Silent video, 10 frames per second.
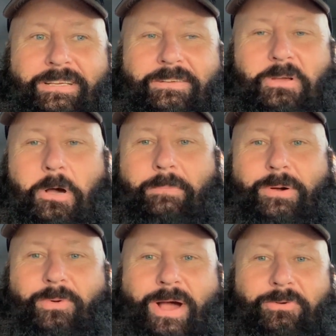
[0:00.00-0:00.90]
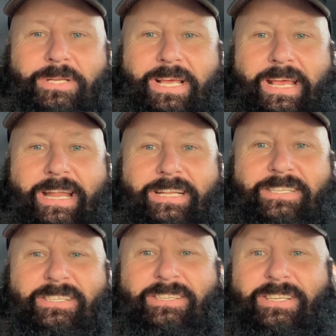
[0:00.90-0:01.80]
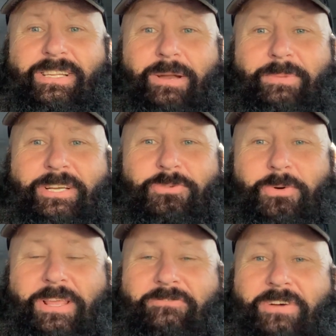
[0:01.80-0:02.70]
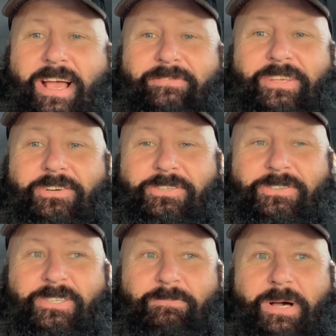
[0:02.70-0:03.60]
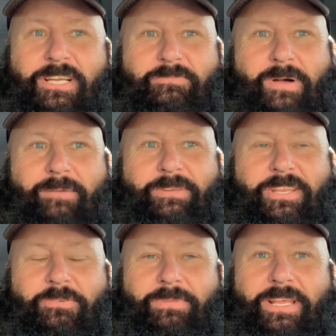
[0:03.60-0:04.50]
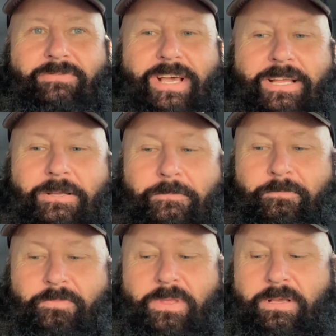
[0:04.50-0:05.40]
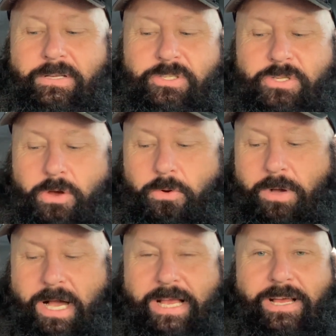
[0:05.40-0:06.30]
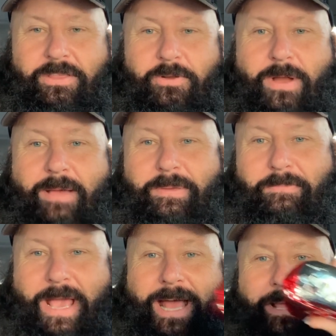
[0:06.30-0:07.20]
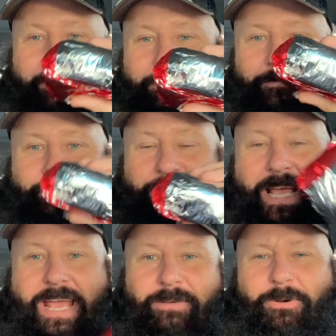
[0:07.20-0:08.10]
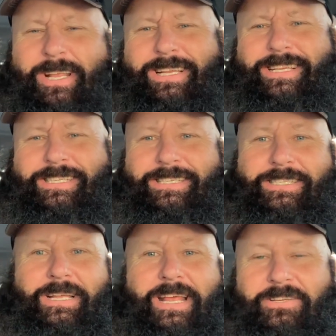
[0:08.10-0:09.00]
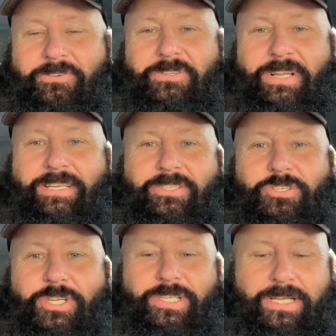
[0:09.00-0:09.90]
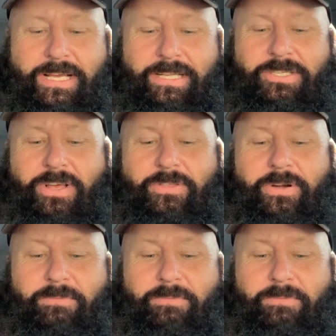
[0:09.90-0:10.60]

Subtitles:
combo out, and it's to celebrate 25 years of SpongeBob. Can you believe that? So, I got the Krabby Patty. And what it is, it's an extra slice of cheese. It's on their